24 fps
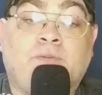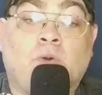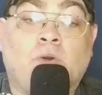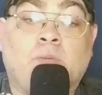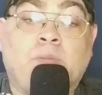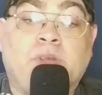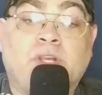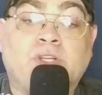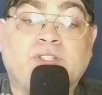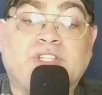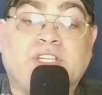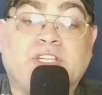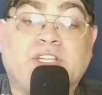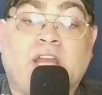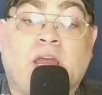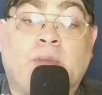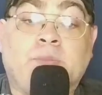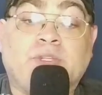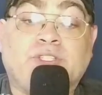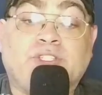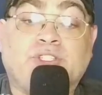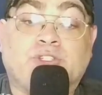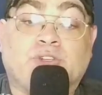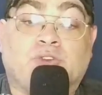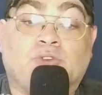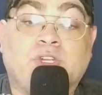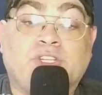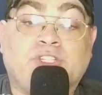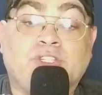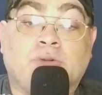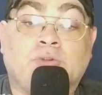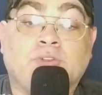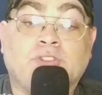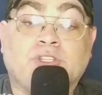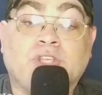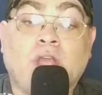piercing damage to
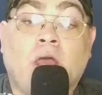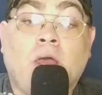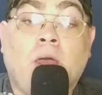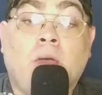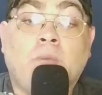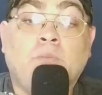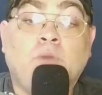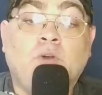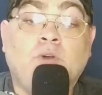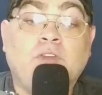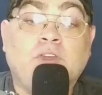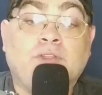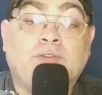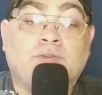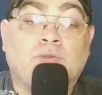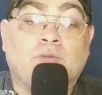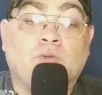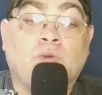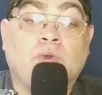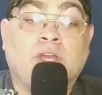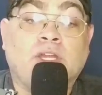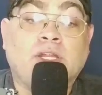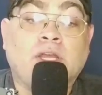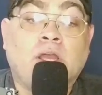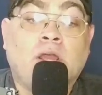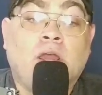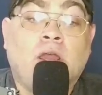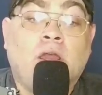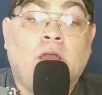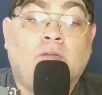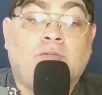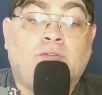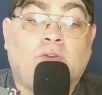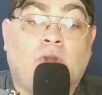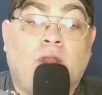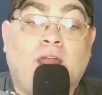creatures moving through it
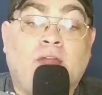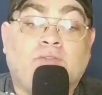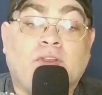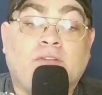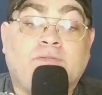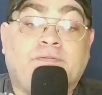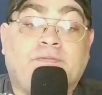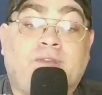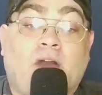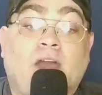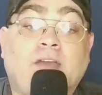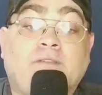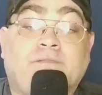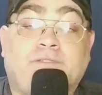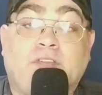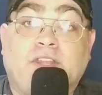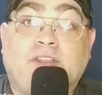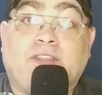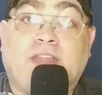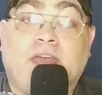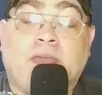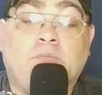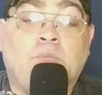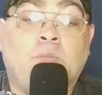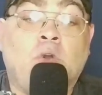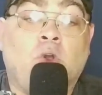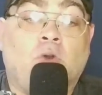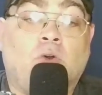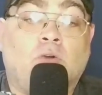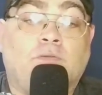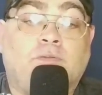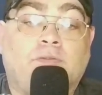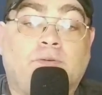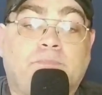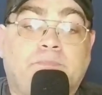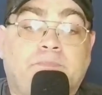for every 5 feet they
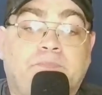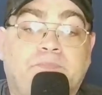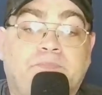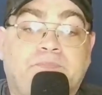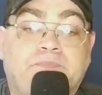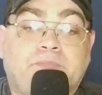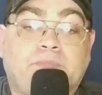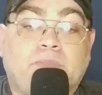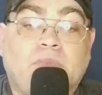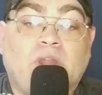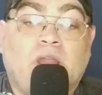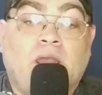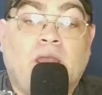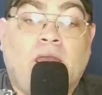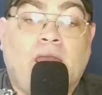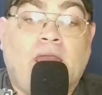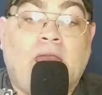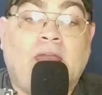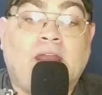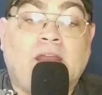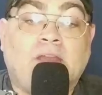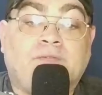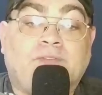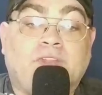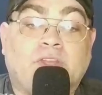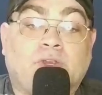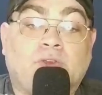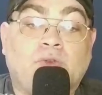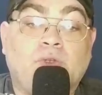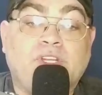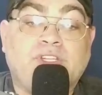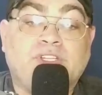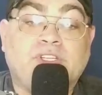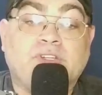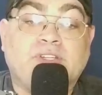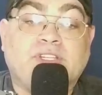move. And if the
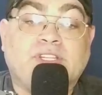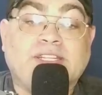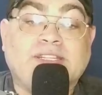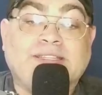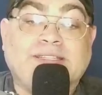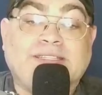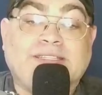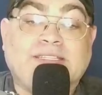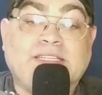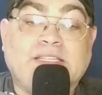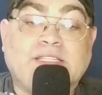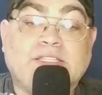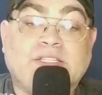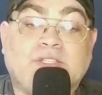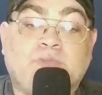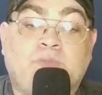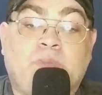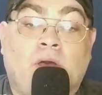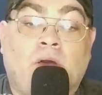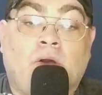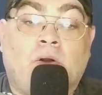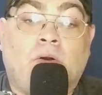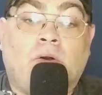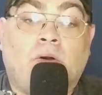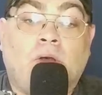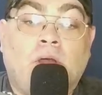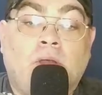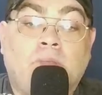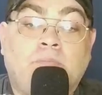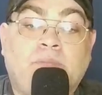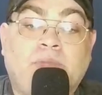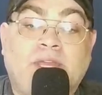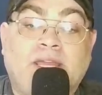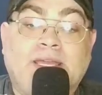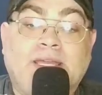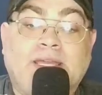creature didn't see the spell
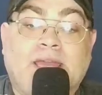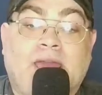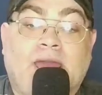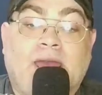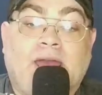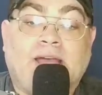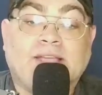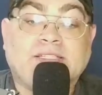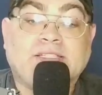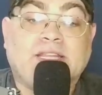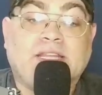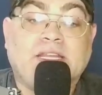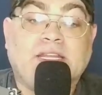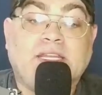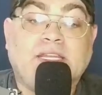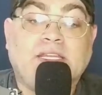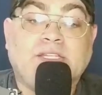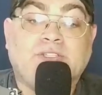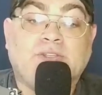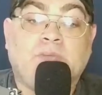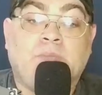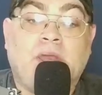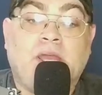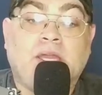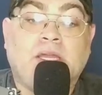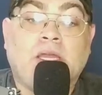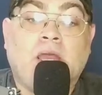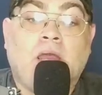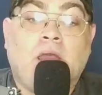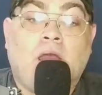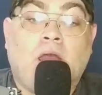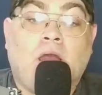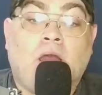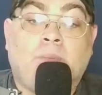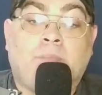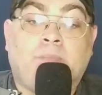being cast, they need to make
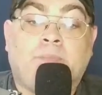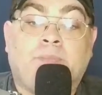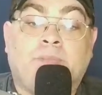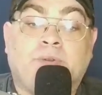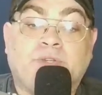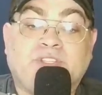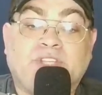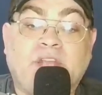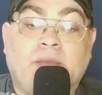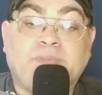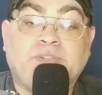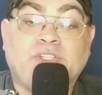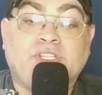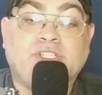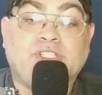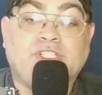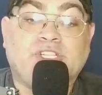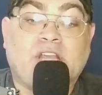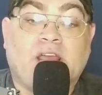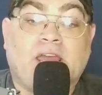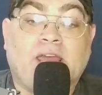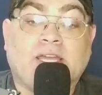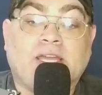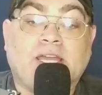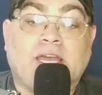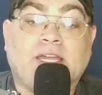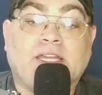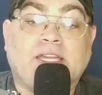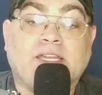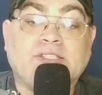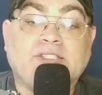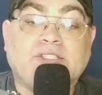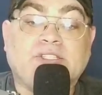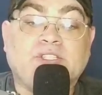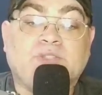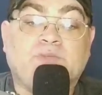a perception check
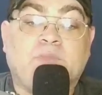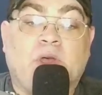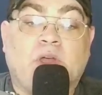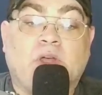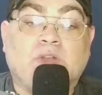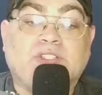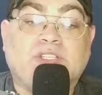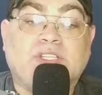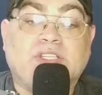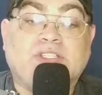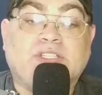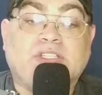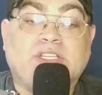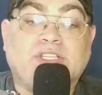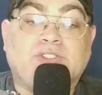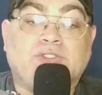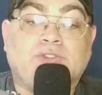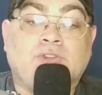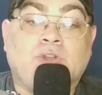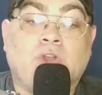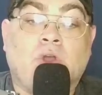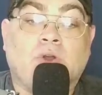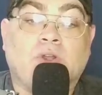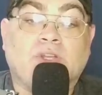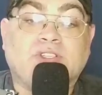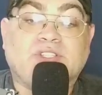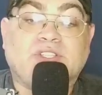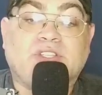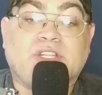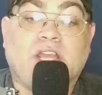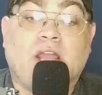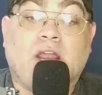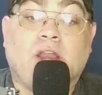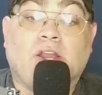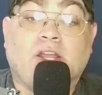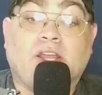against the spell's DC to notice
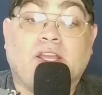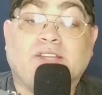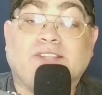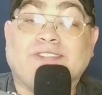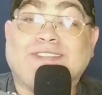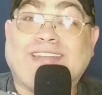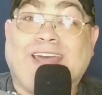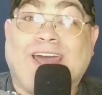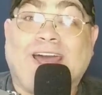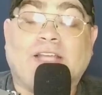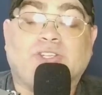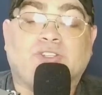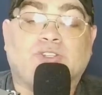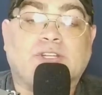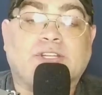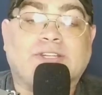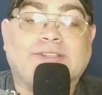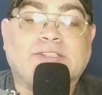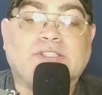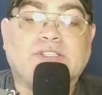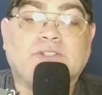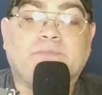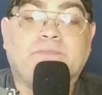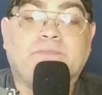the area is hazardous.